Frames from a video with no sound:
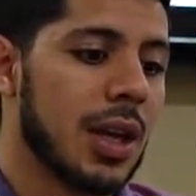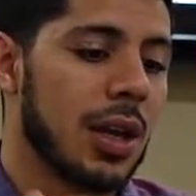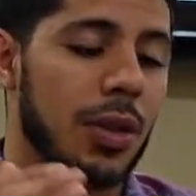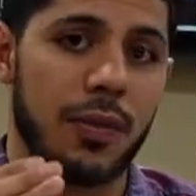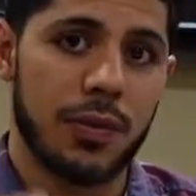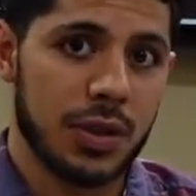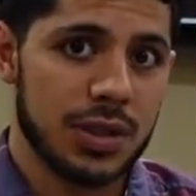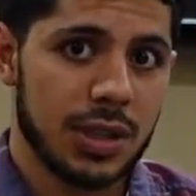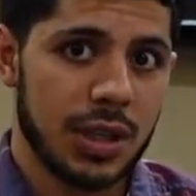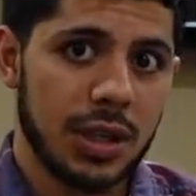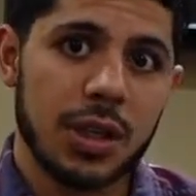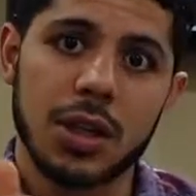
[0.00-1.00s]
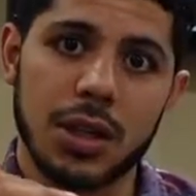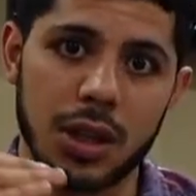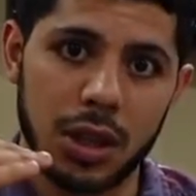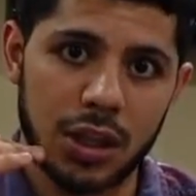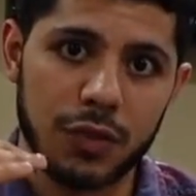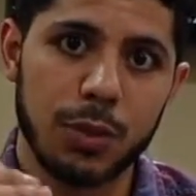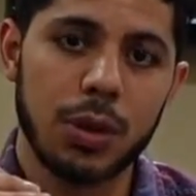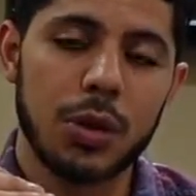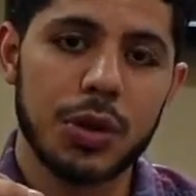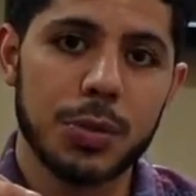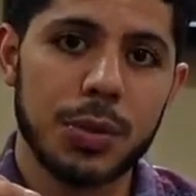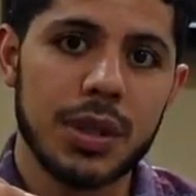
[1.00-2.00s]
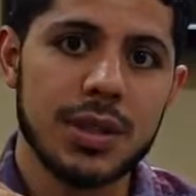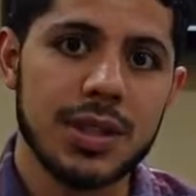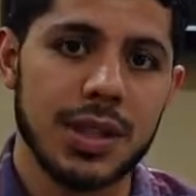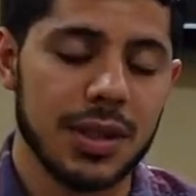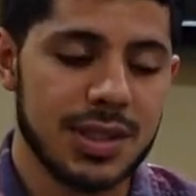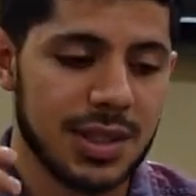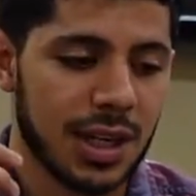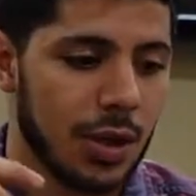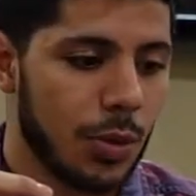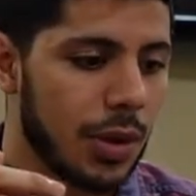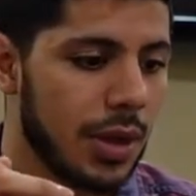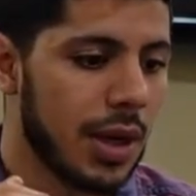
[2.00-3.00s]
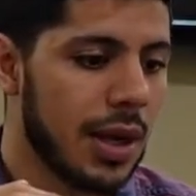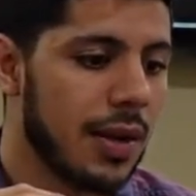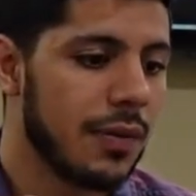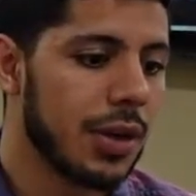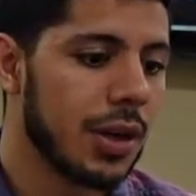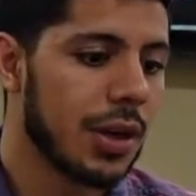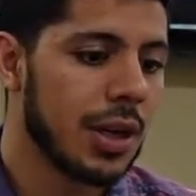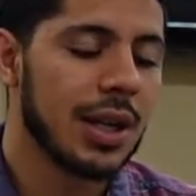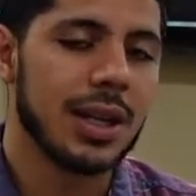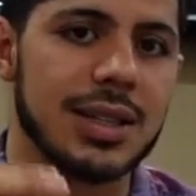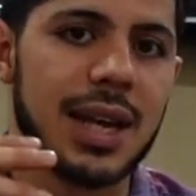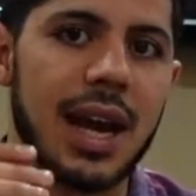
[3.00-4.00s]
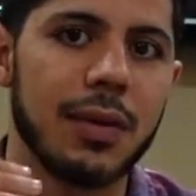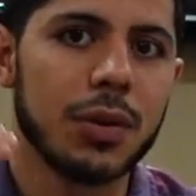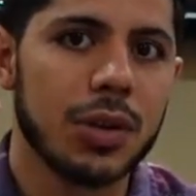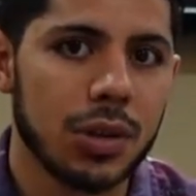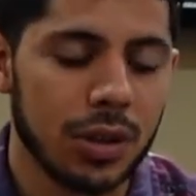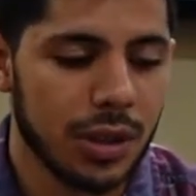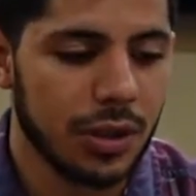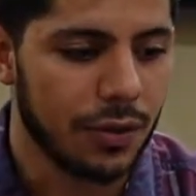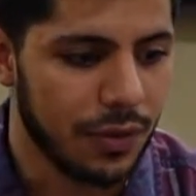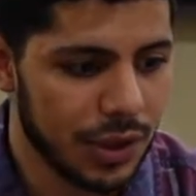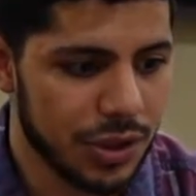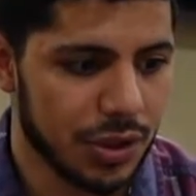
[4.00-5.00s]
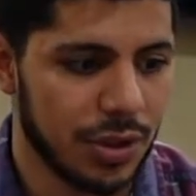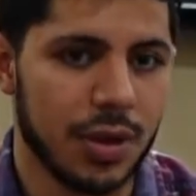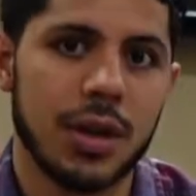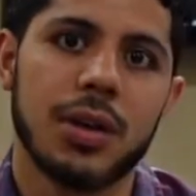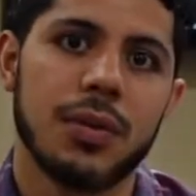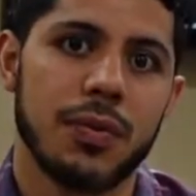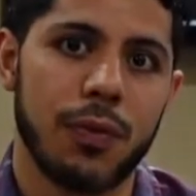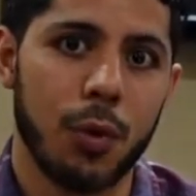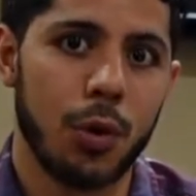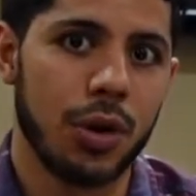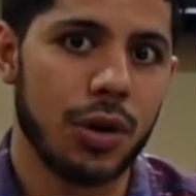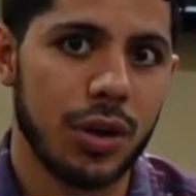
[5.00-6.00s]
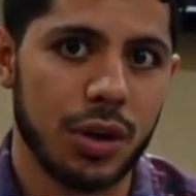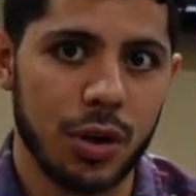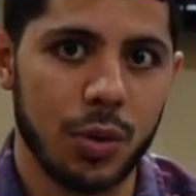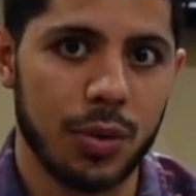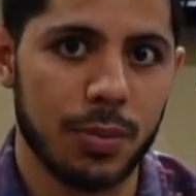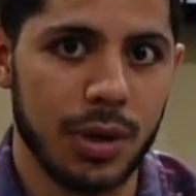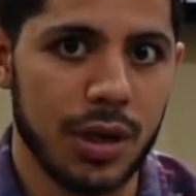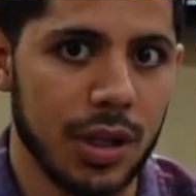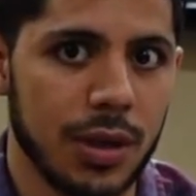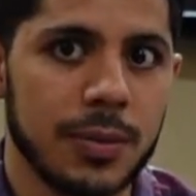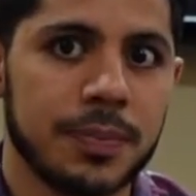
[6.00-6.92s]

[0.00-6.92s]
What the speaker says: the first thing, live below your means, and the second one that I have here is have a clear vision for your money.